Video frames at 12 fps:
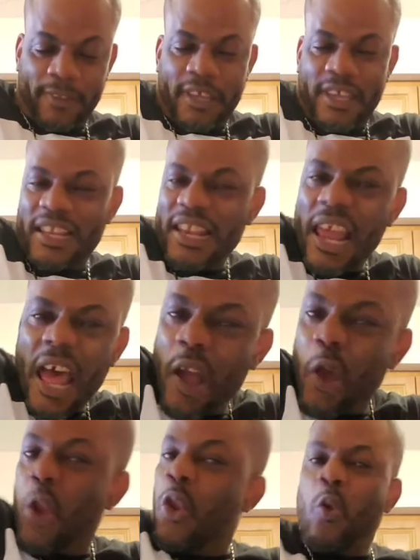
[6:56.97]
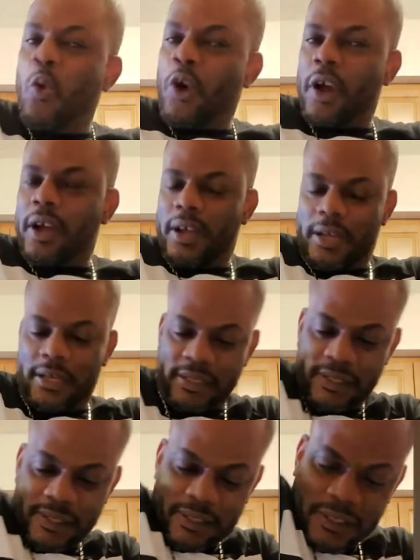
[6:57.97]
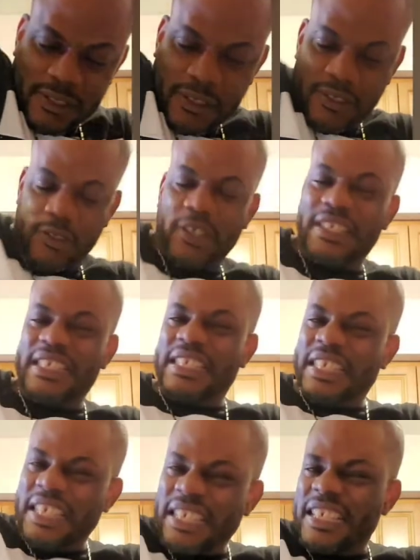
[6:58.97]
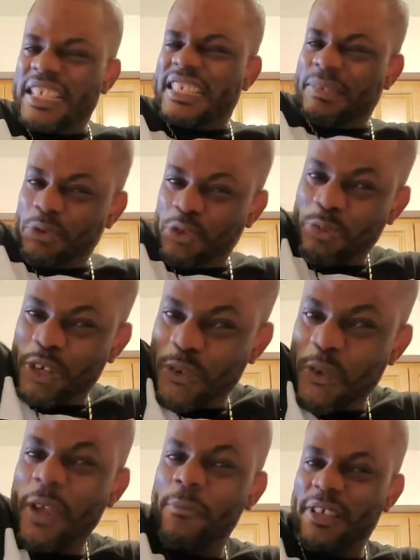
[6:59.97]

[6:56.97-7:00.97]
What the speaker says: It now gonna look so silky smooth, but it's going to be